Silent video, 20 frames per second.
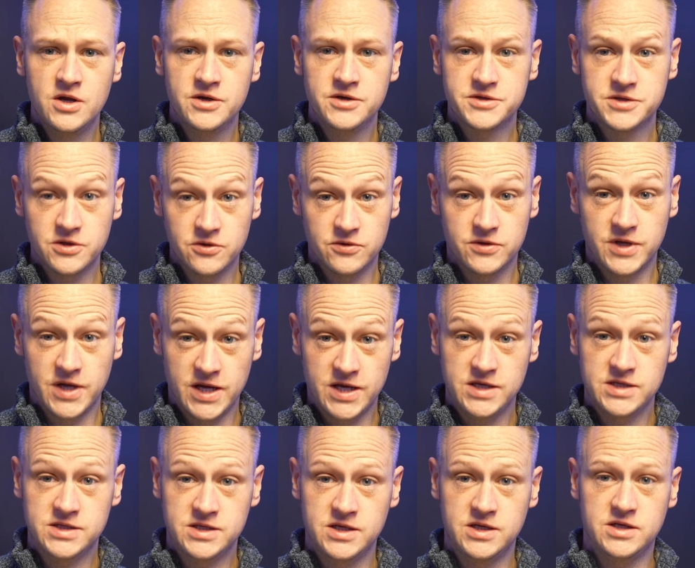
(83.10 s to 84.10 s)
So the A
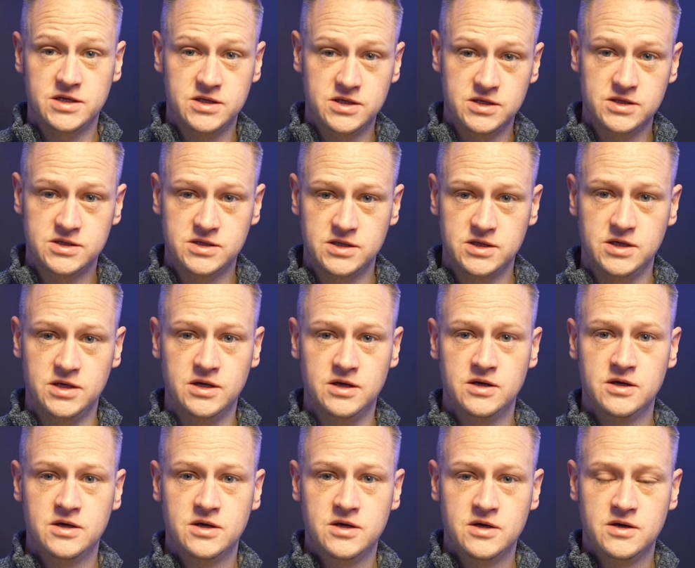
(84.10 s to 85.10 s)
C to D C
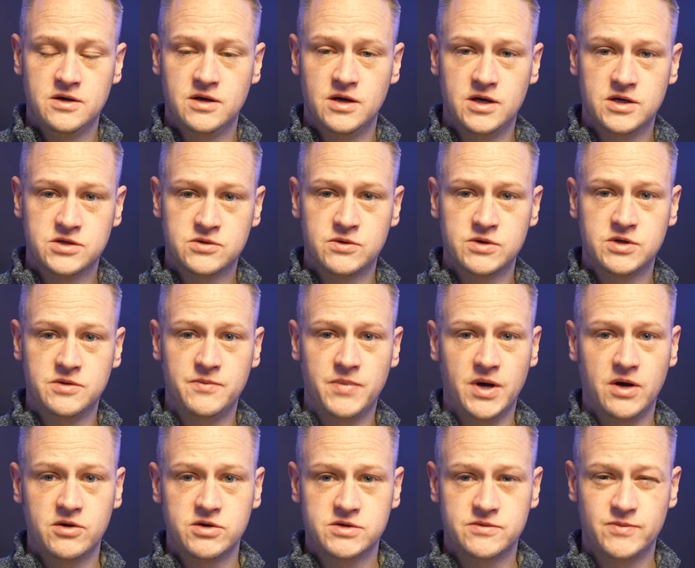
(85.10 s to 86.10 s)
uh, switching
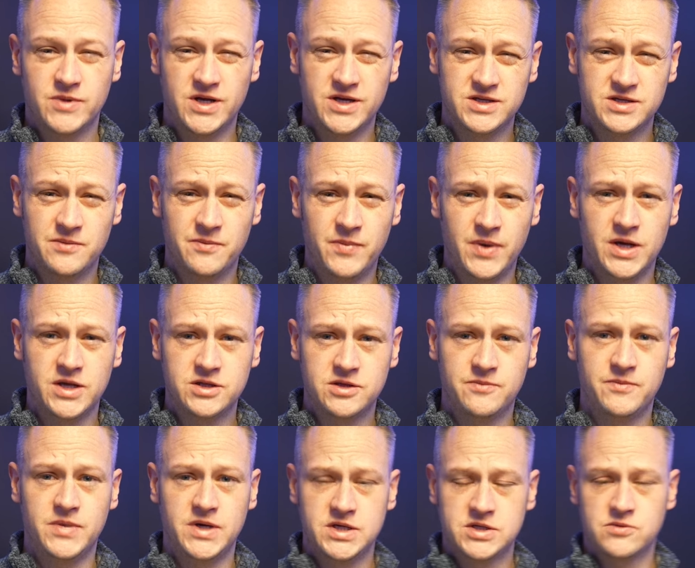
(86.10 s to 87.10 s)
power supply is about the
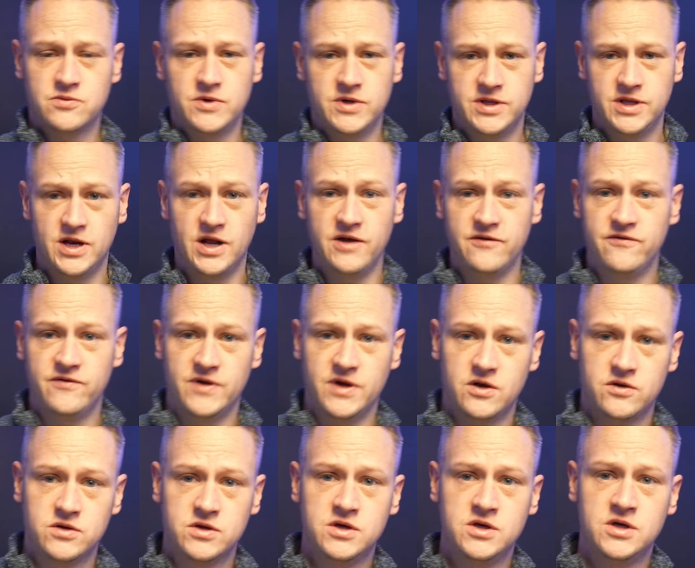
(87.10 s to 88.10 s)
best way that I've
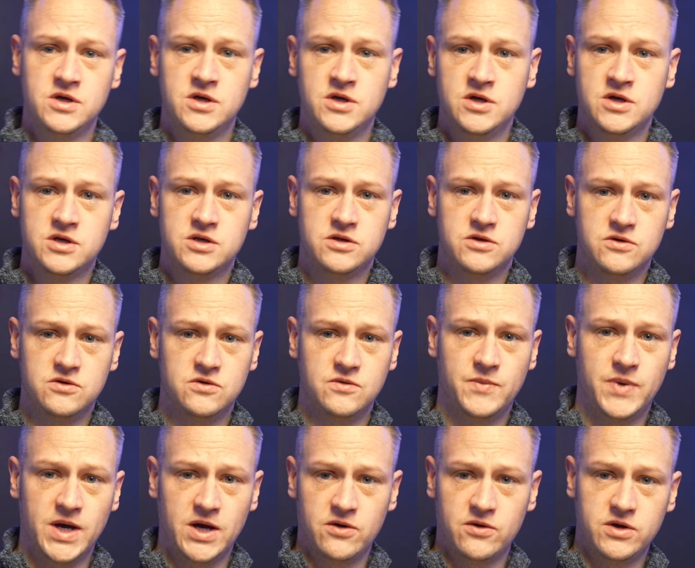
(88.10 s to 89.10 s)
found to
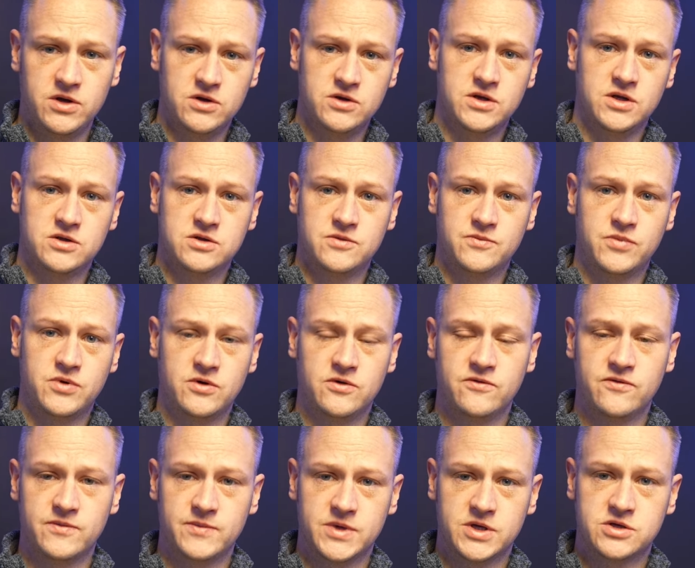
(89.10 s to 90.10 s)
power your Delta Pro
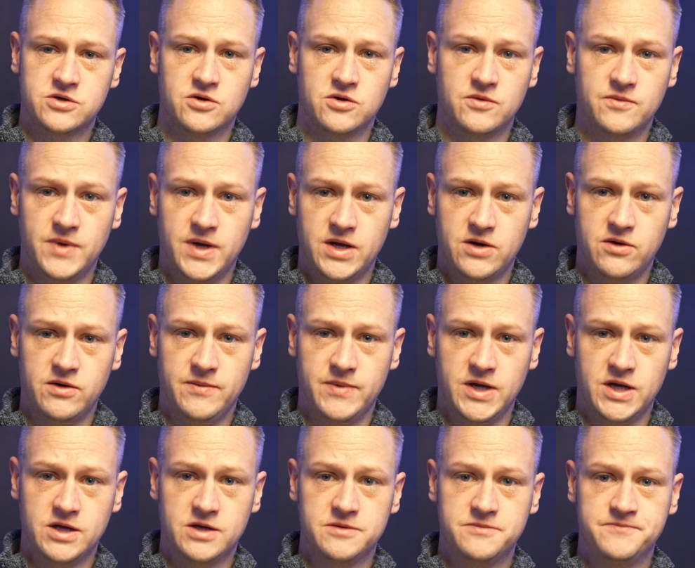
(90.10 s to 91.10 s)
from an external battery
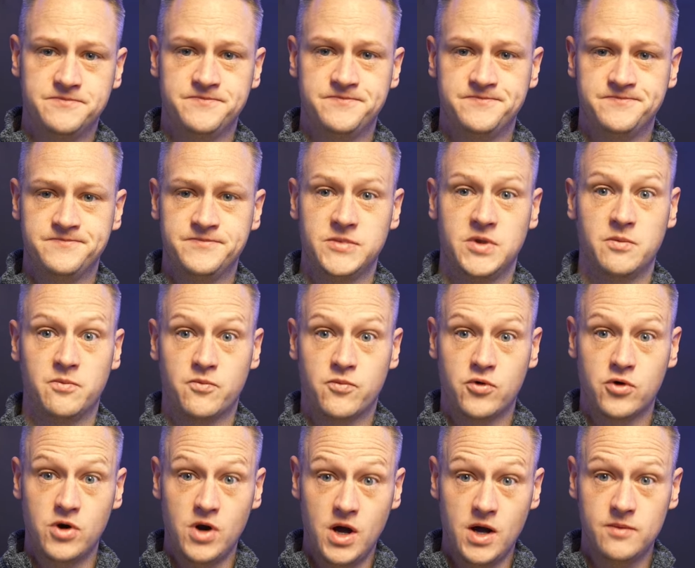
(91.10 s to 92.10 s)
bank. The
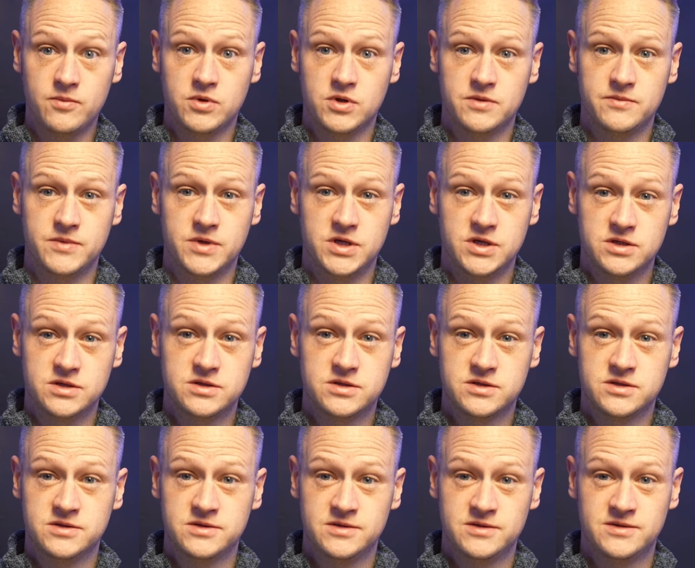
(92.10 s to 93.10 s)
problem
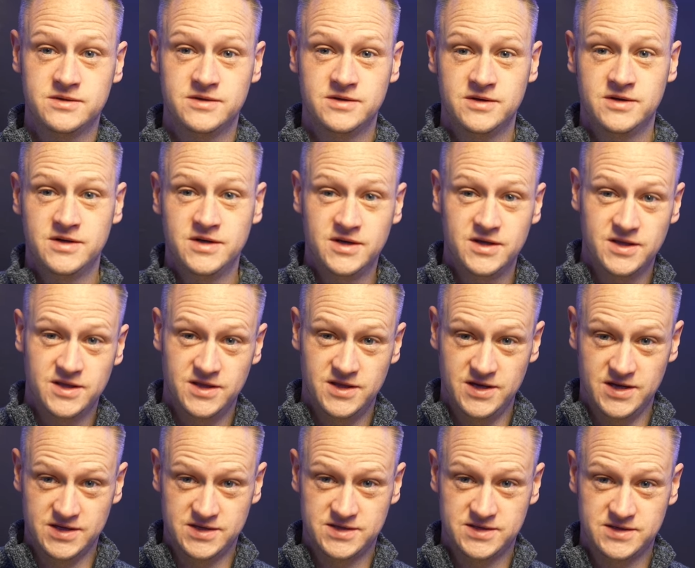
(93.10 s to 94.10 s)
is
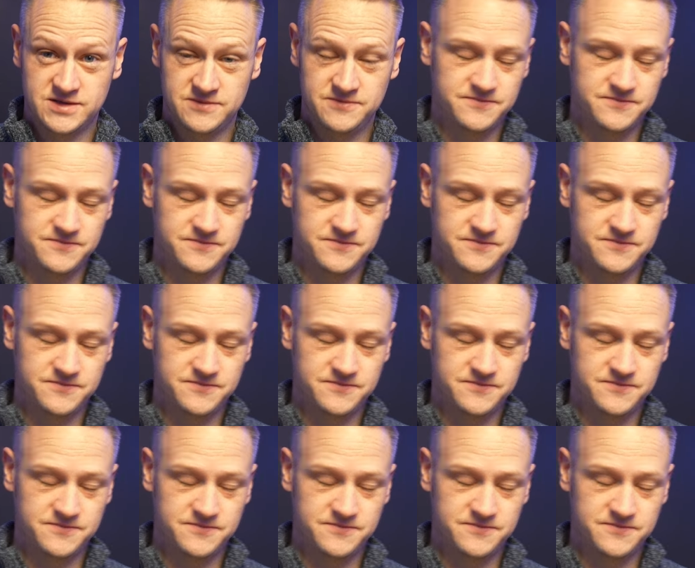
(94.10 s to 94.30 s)
this.